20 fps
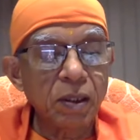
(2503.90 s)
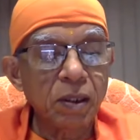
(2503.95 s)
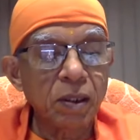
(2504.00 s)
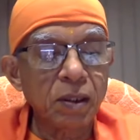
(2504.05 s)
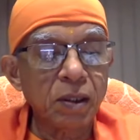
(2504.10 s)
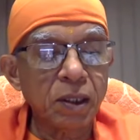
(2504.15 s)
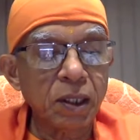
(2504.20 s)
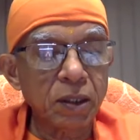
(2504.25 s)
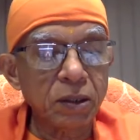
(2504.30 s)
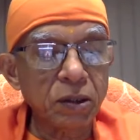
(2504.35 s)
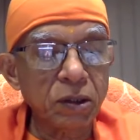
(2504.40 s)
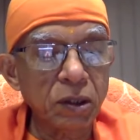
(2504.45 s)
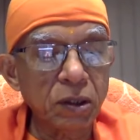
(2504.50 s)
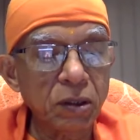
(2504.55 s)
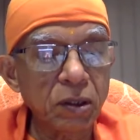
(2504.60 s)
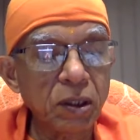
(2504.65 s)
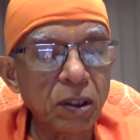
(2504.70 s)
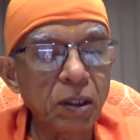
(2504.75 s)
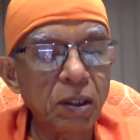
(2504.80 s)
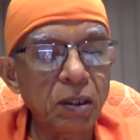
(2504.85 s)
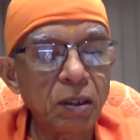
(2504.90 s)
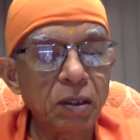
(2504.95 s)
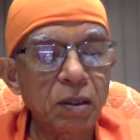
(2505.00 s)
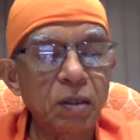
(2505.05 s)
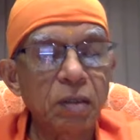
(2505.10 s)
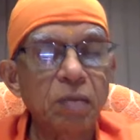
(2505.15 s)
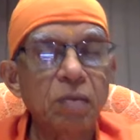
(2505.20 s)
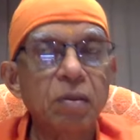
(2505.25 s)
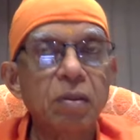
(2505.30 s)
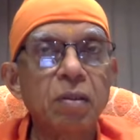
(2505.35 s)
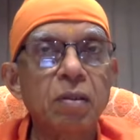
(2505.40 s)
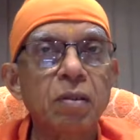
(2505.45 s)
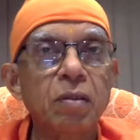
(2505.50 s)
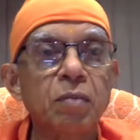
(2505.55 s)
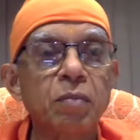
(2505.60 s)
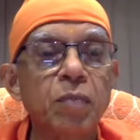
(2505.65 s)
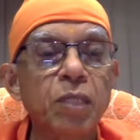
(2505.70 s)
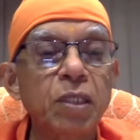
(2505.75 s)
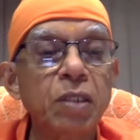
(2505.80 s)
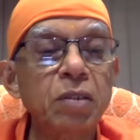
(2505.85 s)
Gachati
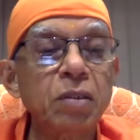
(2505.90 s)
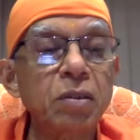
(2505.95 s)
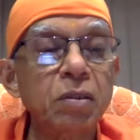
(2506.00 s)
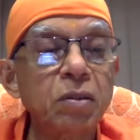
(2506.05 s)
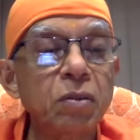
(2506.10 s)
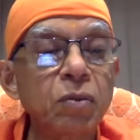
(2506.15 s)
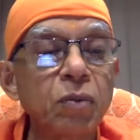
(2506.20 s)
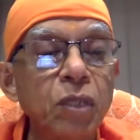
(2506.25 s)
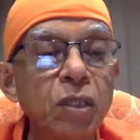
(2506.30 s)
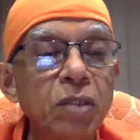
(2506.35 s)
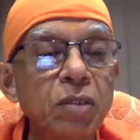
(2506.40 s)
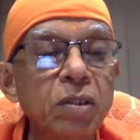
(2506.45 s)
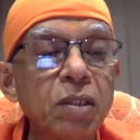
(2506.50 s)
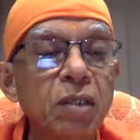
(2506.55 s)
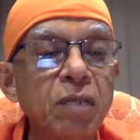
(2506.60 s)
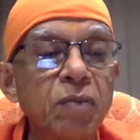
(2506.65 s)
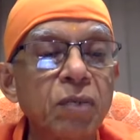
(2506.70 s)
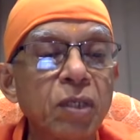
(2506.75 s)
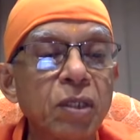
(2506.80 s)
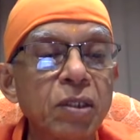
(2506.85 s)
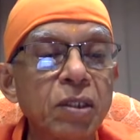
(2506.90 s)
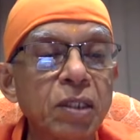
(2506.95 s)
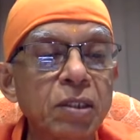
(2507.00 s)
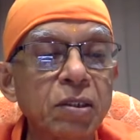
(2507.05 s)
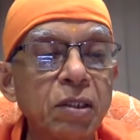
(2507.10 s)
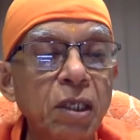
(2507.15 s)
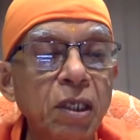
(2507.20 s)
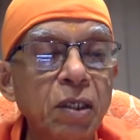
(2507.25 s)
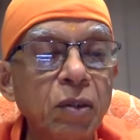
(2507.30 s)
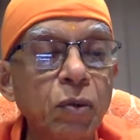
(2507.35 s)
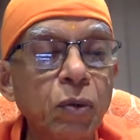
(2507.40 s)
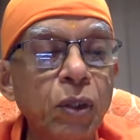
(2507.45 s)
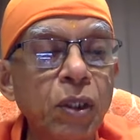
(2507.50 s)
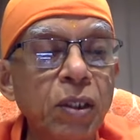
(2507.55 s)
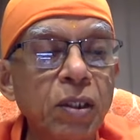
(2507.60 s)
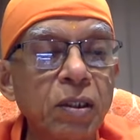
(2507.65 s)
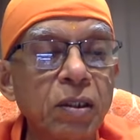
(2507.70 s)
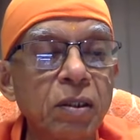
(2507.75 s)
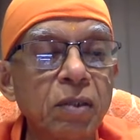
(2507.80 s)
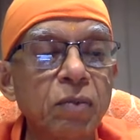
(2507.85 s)
means what is that? What is actually
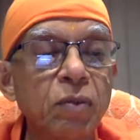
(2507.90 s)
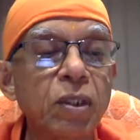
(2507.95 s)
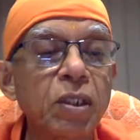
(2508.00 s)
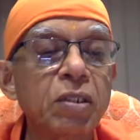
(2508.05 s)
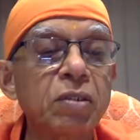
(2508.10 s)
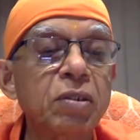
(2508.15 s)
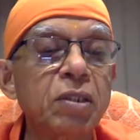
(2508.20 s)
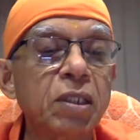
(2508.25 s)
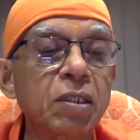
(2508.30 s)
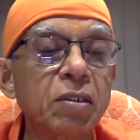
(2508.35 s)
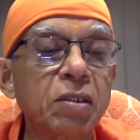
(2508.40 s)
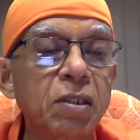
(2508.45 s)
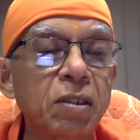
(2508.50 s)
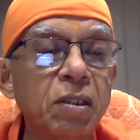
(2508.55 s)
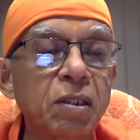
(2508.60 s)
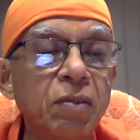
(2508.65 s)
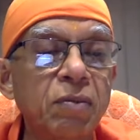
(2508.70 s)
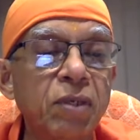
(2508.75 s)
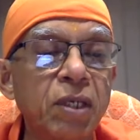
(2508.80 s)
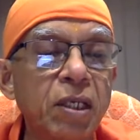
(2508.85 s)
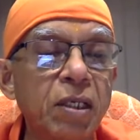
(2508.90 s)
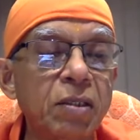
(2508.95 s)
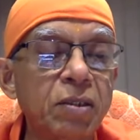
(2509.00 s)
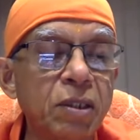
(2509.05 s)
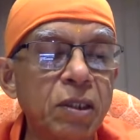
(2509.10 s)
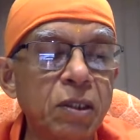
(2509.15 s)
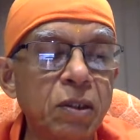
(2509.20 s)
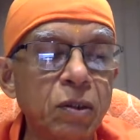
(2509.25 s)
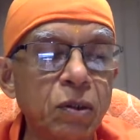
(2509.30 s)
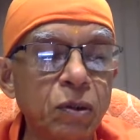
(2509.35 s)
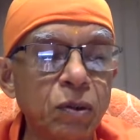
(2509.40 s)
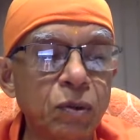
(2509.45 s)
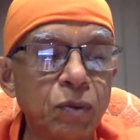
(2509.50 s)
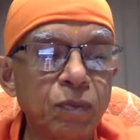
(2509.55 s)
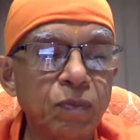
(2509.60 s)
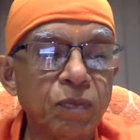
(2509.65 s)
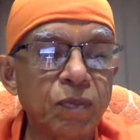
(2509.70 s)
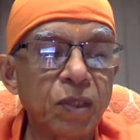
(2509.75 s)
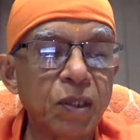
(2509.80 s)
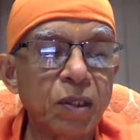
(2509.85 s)
going? What is Gachati? Where does he go?
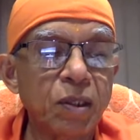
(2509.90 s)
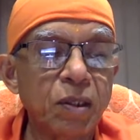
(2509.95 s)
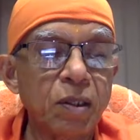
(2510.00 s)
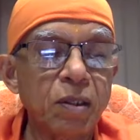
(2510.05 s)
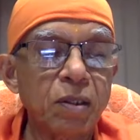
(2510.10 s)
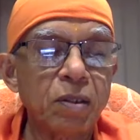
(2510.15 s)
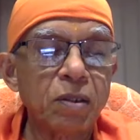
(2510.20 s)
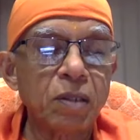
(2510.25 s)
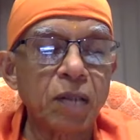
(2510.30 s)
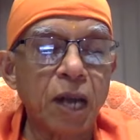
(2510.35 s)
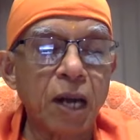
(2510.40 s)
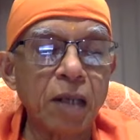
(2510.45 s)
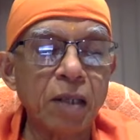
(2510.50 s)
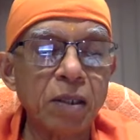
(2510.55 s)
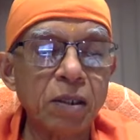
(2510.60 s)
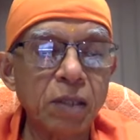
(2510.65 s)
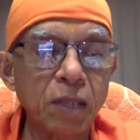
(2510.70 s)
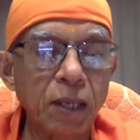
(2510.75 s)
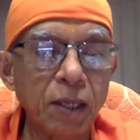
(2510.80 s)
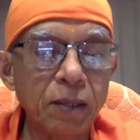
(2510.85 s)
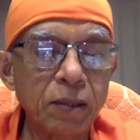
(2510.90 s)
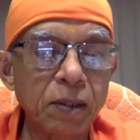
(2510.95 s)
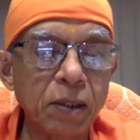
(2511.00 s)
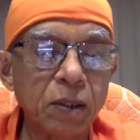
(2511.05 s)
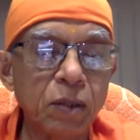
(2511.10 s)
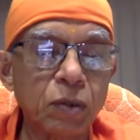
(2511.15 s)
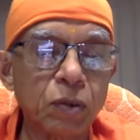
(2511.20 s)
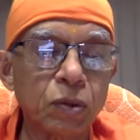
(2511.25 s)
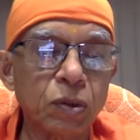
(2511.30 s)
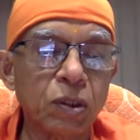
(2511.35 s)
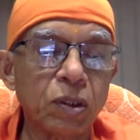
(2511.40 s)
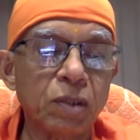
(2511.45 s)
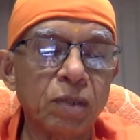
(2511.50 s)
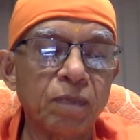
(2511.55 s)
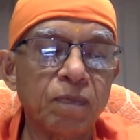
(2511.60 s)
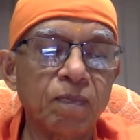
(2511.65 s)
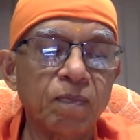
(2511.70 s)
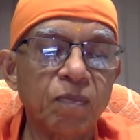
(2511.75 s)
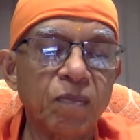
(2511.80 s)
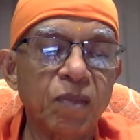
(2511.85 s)
Shakshat Karoti.
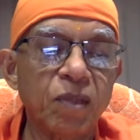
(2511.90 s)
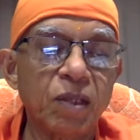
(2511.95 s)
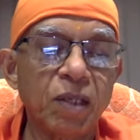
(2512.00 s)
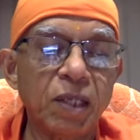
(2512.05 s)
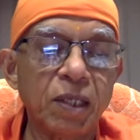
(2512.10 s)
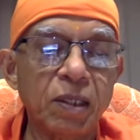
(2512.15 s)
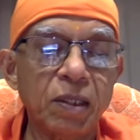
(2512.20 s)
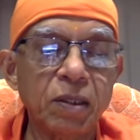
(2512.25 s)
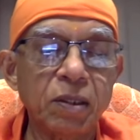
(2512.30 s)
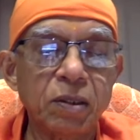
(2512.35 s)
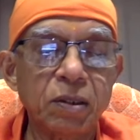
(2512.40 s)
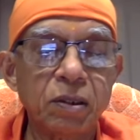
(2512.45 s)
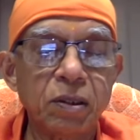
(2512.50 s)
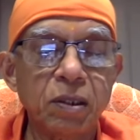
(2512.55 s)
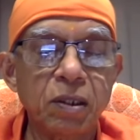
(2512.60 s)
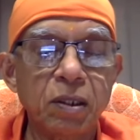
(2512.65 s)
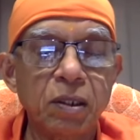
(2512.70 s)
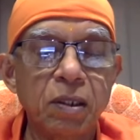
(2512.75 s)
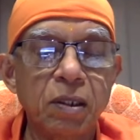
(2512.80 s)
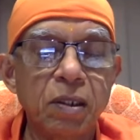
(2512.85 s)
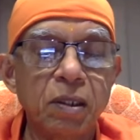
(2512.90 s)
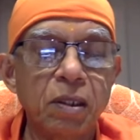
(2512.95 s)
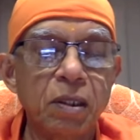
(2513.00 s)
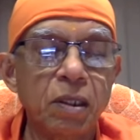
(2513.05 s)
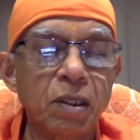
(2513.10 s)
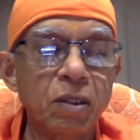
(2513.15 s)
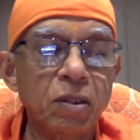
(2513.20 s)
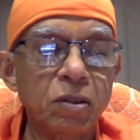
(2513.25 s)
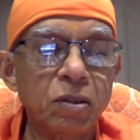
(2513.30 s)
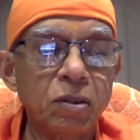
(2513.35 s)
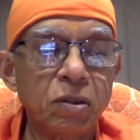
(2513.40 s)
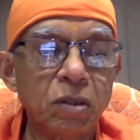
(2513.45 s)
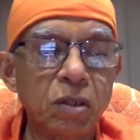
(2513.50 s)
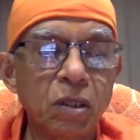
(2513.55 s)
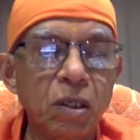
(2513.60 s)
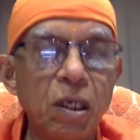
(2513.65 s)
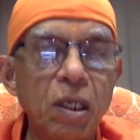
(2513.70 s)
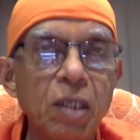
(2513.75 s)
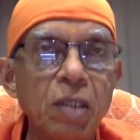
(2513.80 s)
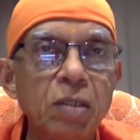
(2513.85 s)
That is
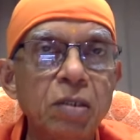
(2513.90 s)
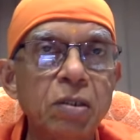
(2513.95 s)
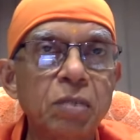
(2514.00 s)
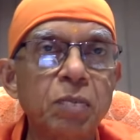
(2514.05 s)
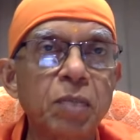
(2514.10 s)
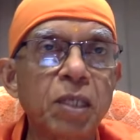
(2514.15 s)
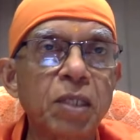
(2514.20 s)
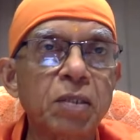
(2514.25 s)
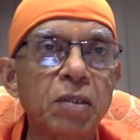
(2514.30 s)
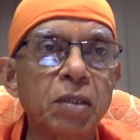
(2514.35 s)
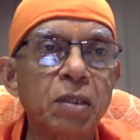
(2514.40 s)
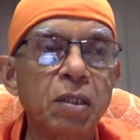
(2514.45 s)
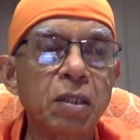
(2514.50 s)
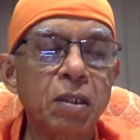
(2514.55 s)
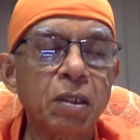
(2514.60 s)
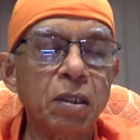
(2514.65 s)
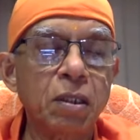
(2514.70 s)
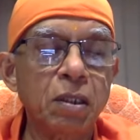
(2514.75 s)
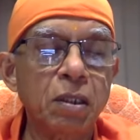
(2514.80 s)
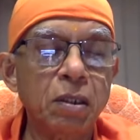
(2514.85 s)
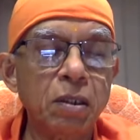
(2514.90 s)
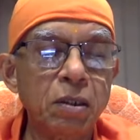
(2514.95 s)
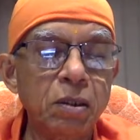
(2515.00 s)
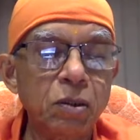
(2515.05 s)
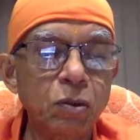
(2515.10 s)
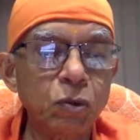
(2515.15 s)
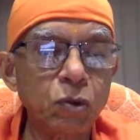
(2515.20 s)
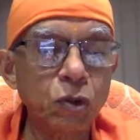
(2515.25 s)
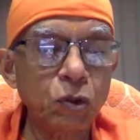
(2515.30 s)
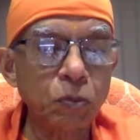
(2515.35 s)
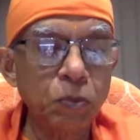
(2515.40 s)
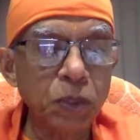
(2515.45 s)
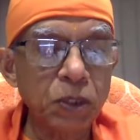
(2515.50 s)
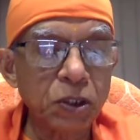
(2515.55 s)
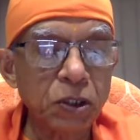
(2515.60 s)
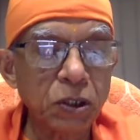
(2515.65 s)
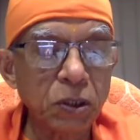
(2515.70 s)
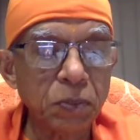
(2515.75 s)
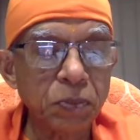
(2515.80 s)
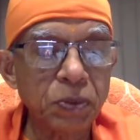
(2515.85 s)
released by the intuitive
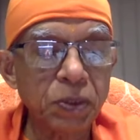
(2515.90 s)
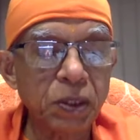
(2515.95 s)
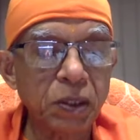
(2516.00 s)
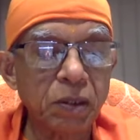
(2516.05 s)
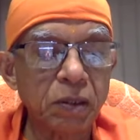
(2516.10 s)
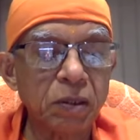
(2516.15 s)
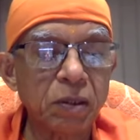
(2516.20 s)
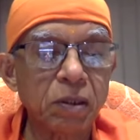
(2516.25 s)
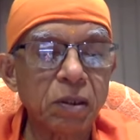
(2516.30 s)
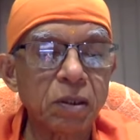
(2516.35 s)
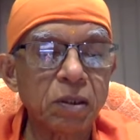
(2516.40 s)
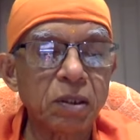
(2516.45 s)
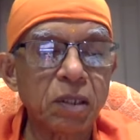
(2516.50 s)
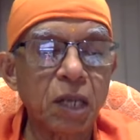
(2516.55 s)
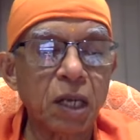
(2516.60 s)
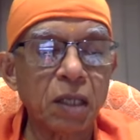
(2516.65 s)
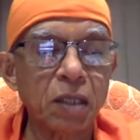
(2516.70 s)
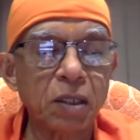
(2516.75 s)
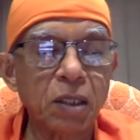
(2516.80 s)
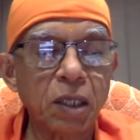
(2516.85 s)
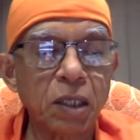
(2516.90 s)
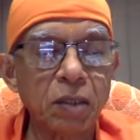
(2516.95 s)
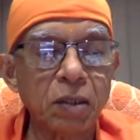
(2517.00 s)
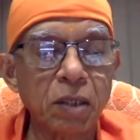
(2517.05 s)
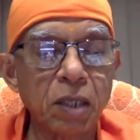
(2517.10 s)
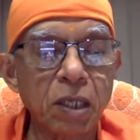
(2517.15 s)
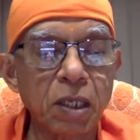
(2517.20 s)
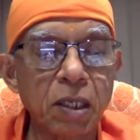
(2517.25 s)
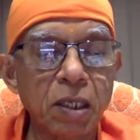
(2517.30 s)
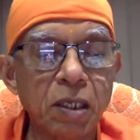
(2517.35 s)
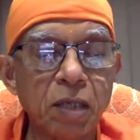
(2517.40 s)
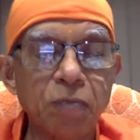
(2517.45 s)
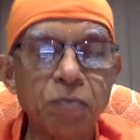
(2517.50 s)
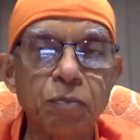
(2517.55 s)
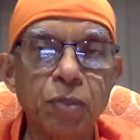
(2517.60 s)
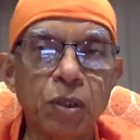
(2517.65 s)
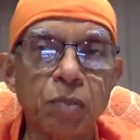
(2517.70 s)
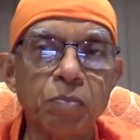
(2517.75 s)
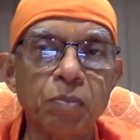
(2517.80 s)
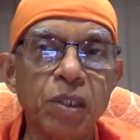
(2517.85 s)
perception. Shakshat Karana
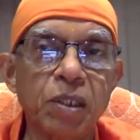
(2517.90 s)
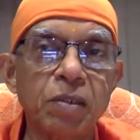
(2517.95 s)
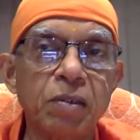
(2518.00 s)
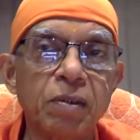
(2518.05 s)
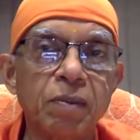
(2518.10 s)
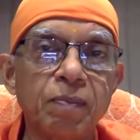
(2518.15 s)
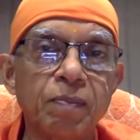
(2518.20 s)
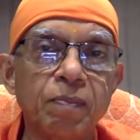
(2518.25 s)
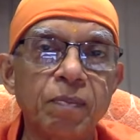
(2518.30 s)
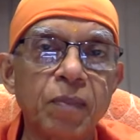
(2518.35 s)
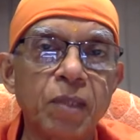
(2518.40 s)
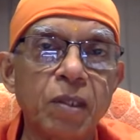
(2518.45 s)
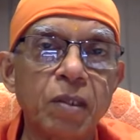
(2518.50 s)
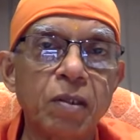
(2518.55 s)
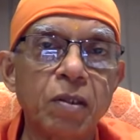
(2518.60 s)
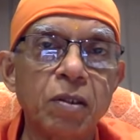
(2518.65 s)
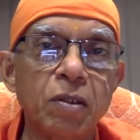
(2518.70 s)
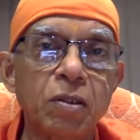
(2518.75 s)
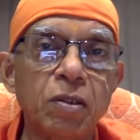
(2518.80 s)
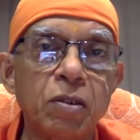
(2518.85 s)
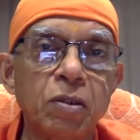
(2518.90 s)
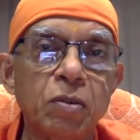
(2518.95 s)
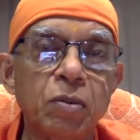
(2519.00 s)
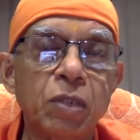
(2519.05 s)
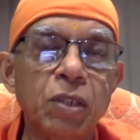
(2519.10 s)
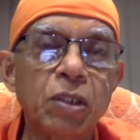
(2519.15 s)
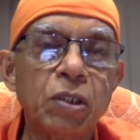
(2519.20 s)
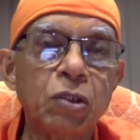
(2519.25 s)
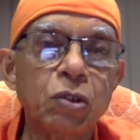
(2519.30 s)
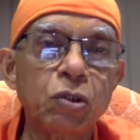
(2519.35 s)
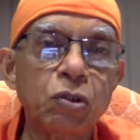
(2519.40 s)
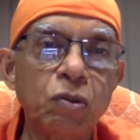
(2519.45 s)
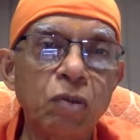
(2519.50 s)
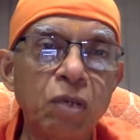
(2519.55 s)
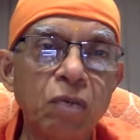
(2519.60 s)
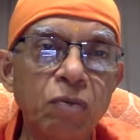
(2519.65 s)
of Brahman. So intuitively